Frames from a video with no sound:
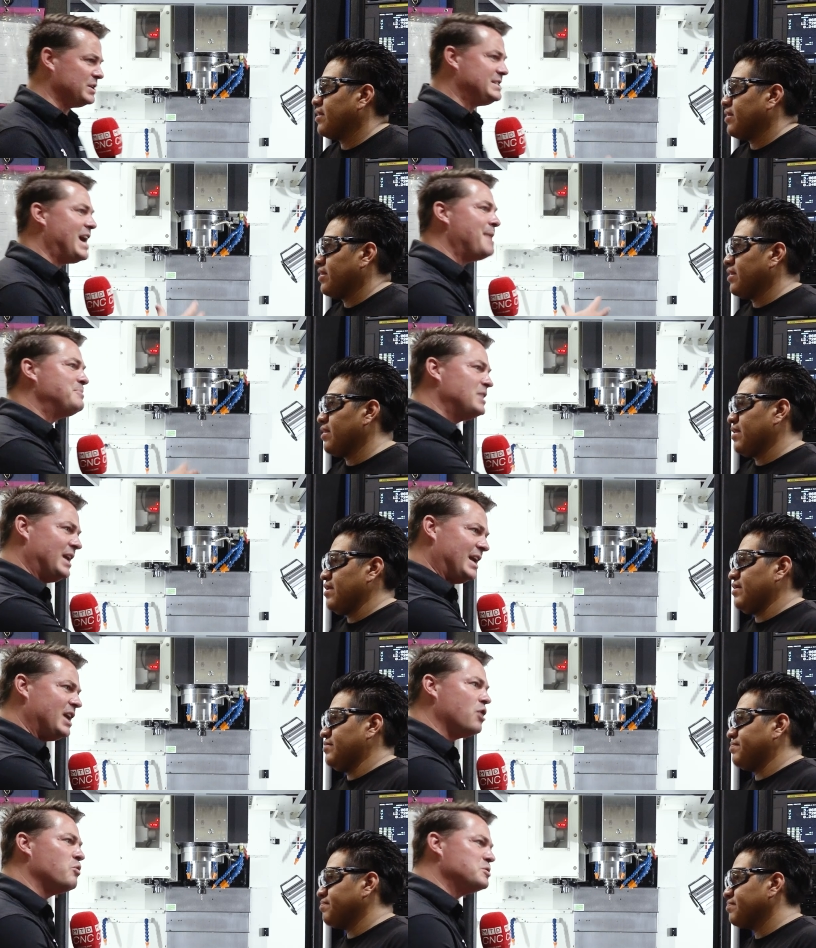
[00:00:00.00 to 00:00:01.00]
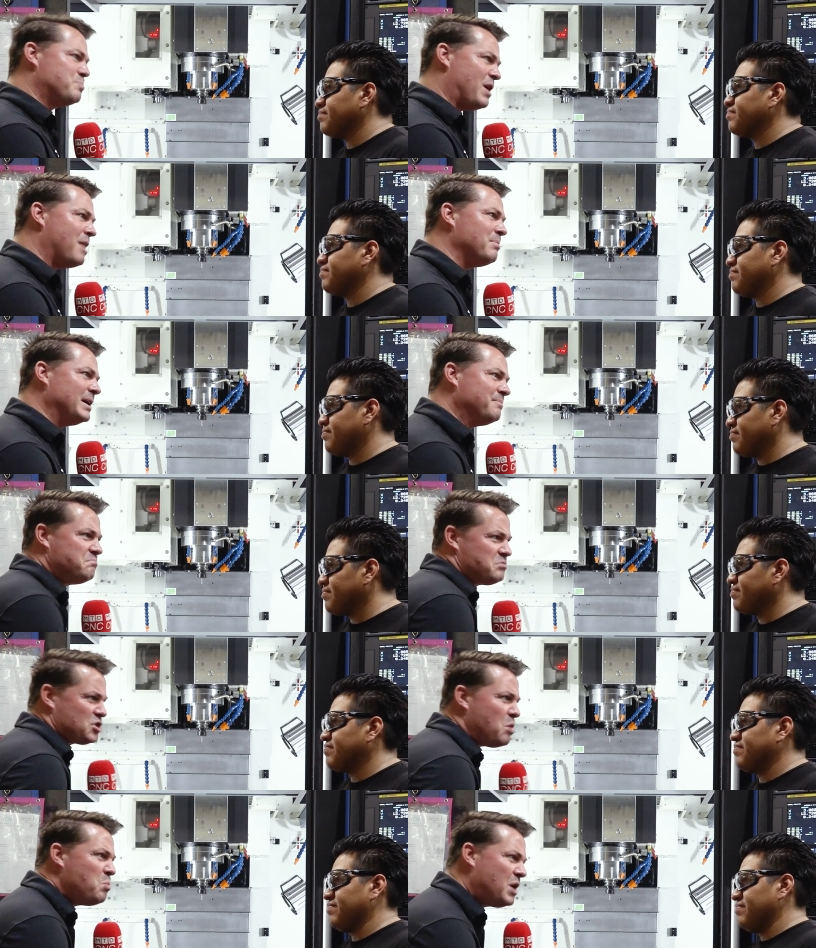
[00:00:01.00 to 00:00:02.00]
Speaker 1: adapting it here was probably
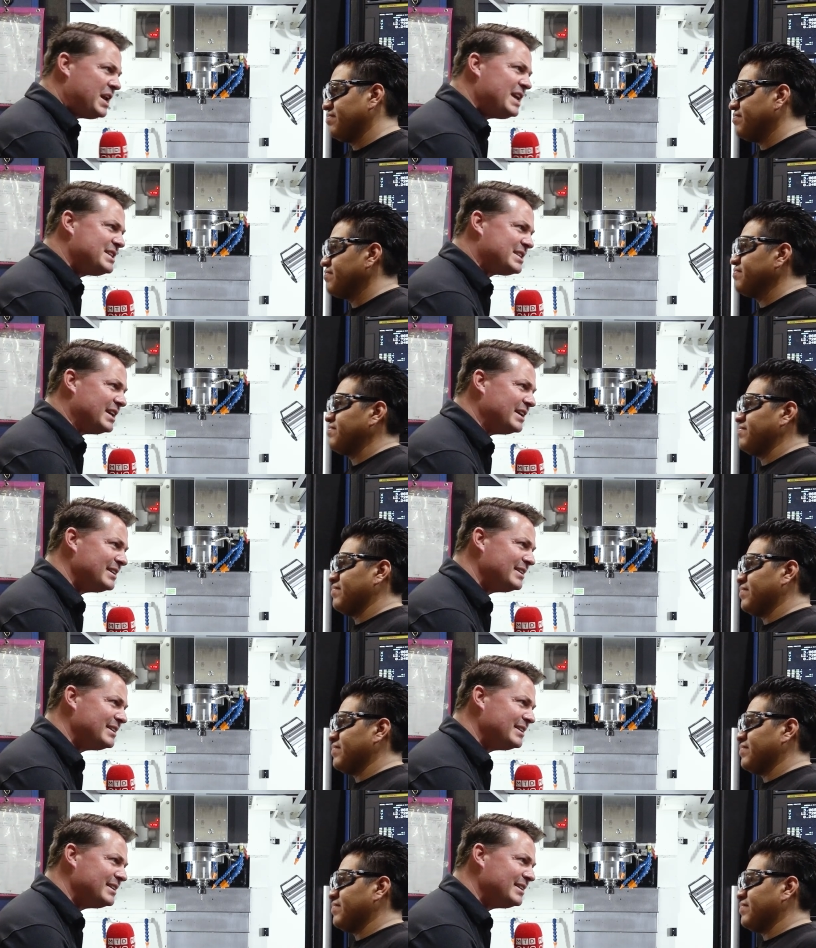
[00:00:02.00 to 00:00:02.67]
somewhat easy.